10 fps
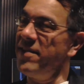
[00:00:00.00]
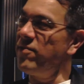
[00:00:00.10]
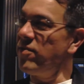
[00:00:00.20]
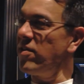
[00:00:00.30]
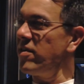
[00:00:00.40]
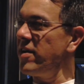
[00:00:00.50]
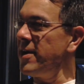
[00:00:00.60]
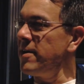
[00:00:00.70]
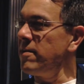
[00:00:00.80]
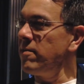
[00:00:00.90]

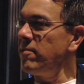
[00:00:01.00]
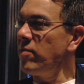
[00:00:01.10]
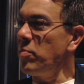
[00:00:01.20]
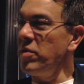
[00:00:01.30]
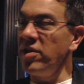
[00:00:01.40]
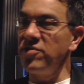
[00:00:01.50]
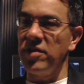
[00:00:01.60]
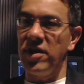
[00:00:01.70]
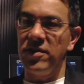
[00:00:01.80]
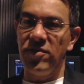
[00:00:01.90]
for production
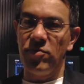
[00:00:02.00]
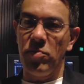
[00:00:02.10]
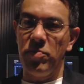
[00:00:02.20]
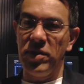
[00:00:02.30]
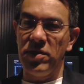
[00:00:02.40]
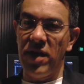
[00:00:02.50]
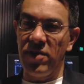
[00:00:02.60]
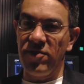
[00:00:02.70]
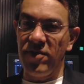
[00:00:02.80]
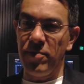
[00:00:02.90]
like this with big
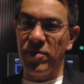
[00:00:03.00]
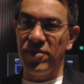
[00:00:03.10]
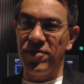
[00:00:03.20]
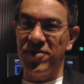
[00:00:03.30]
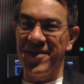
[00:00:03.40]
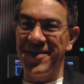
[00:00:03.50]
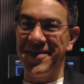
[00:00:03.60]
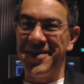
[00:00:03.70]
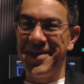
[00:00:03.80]
dance numbers and